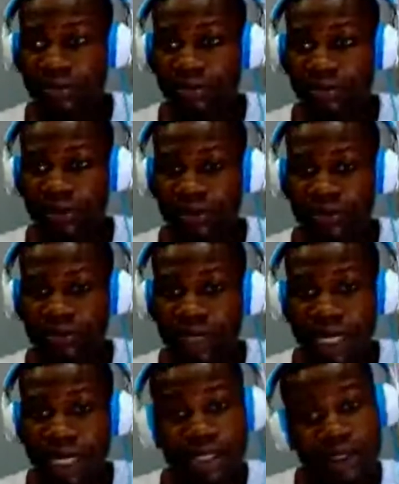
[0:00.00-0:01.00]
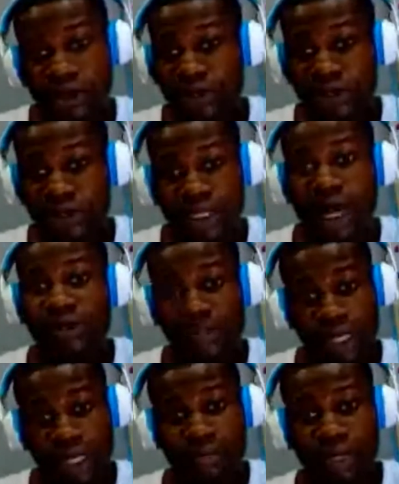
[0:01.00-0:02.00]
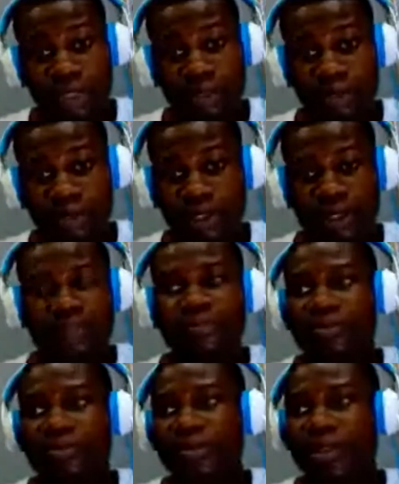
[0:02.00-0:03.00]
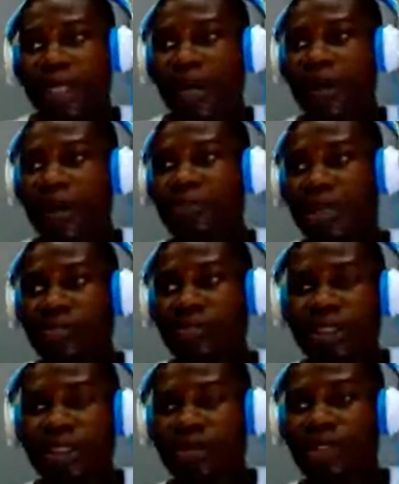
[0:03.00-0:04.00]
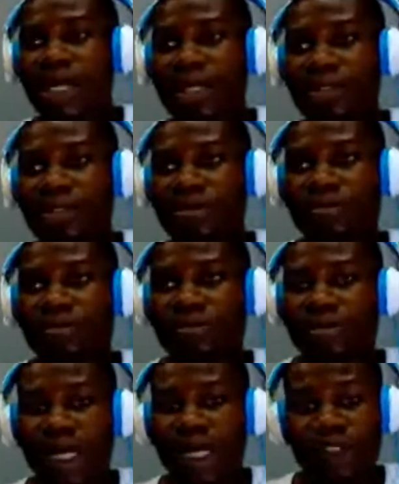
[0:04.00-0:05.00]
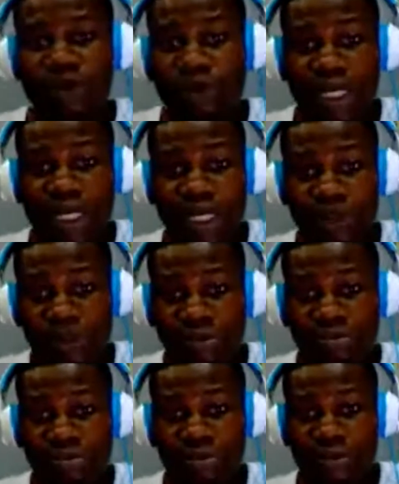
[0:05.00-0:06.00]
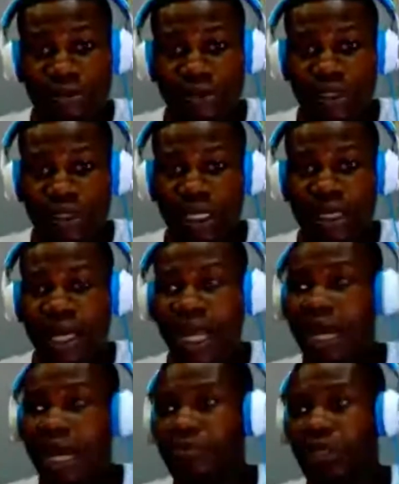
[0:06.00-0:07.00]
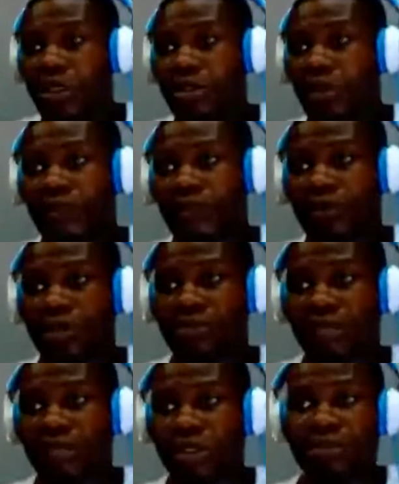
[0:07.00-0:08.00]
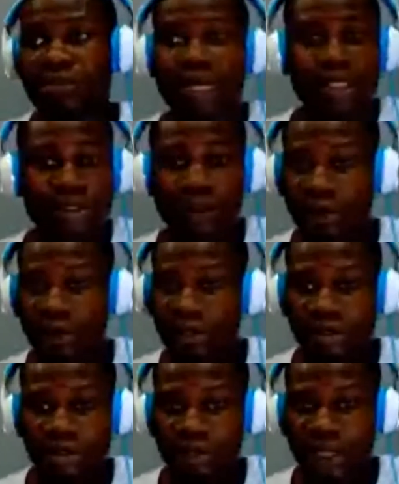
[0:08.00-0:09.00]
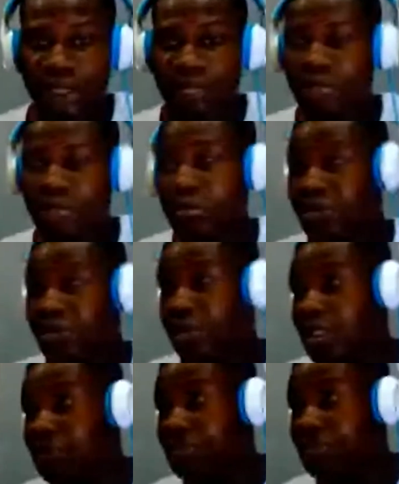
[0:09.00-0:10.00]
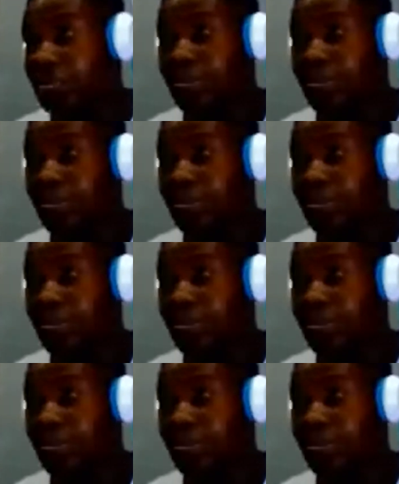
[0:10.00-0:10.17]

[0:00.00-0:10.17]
Okay. Whether I tell you or not, I'll still earn money. Okay. How I make money online. I show you what I do. Okay. I am not of the mastermind series. Okay. I don't design.